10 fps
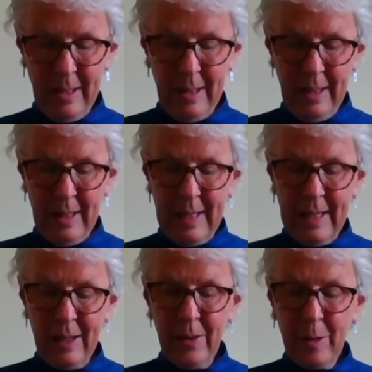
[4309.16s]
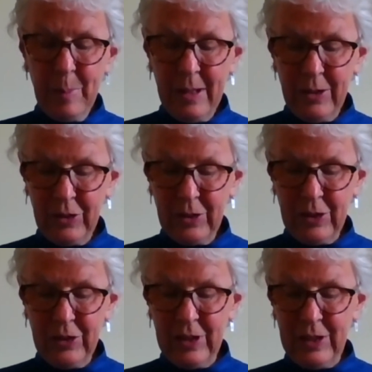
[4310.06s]
Allow that person to
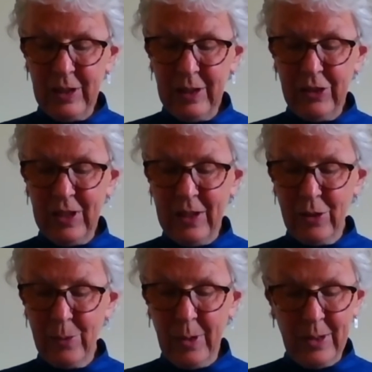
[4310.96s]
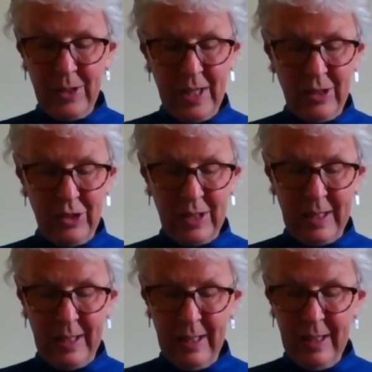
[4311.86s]
sit in the center of your attention
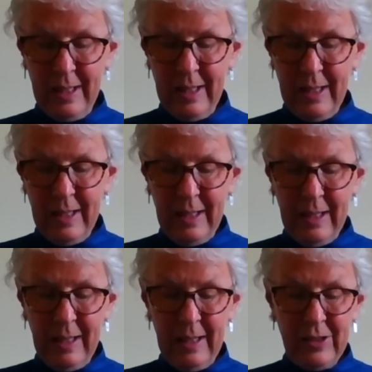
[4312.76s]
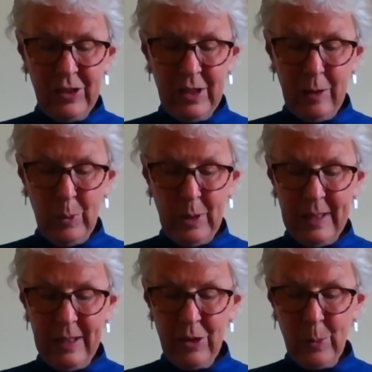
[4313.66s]
and listen
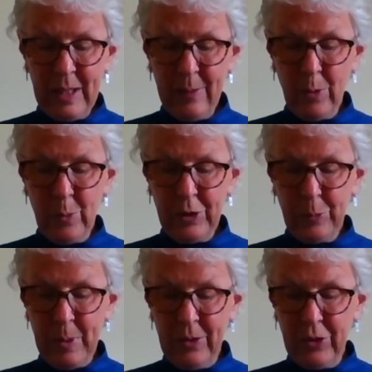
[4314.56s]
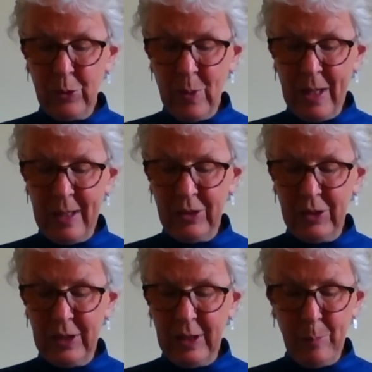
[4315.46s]
inwardly to whatever response arises
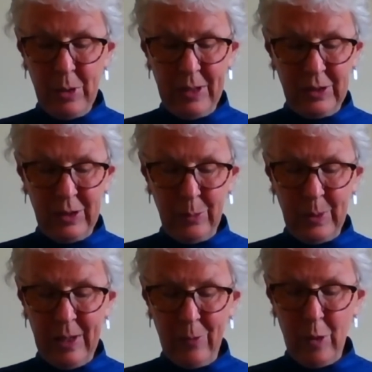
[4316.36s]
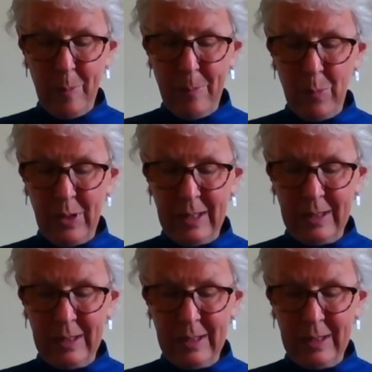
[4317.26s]
in the present with that remembering.